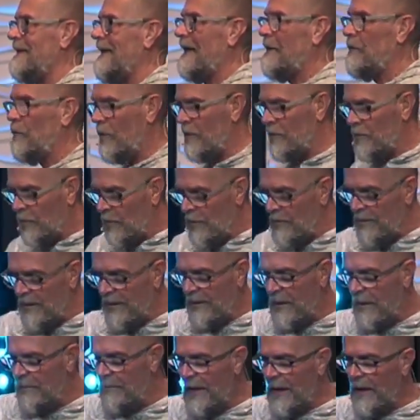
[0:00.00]
And when we
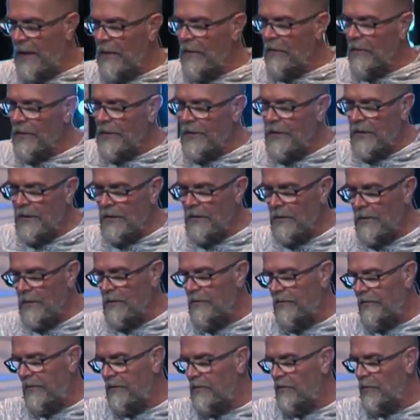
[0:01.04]
become arrogant,
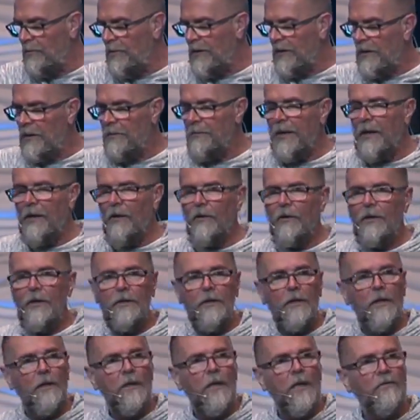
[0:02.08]
he said, You become
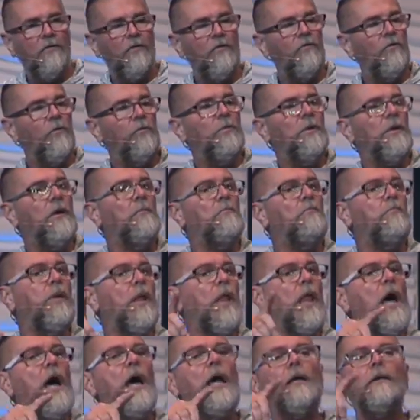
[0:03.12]
arrogant, and God says, You become
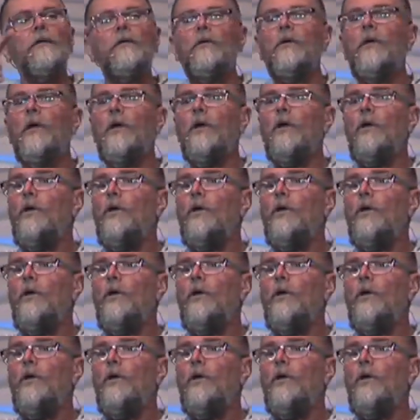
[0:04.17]
blind